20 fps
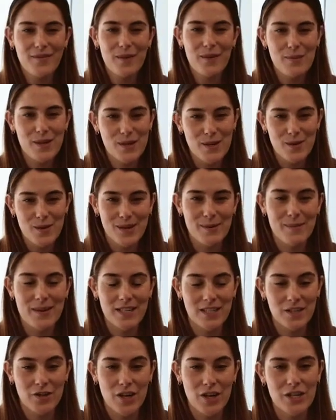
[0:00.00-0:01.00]
from the new
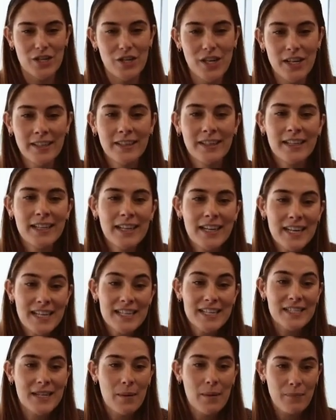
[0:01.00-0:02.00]
administration,
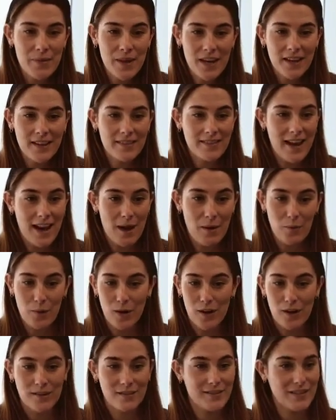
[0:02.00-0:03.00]
something that
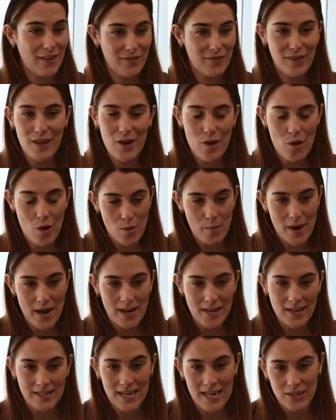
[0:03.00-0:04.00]
we're definitely all
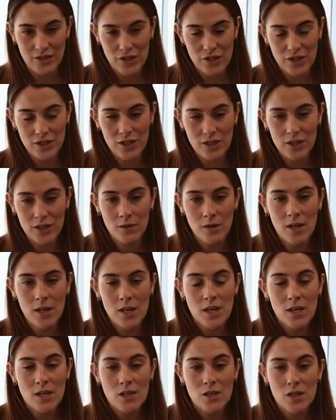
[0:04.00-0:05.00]
paying attention to.
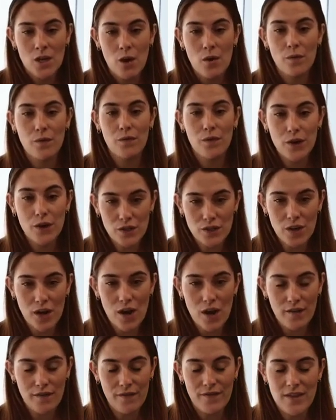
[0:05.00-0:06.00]
So first
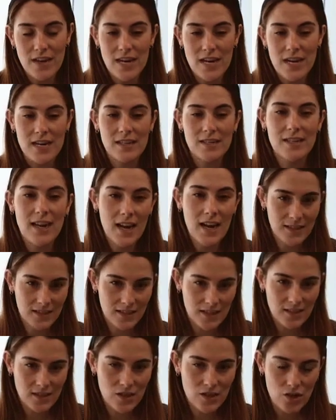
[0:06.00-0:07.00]
off, the Tax
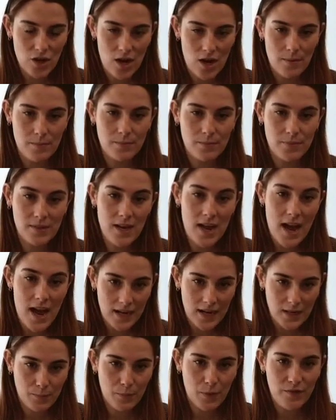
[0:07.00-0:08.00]
Cuts and Jobs
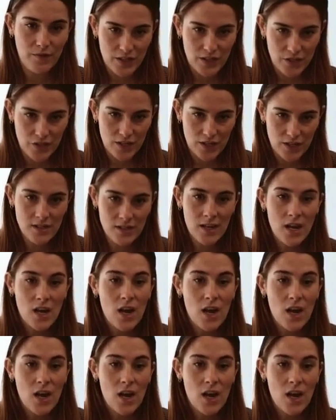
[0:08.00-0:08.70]
Act provisions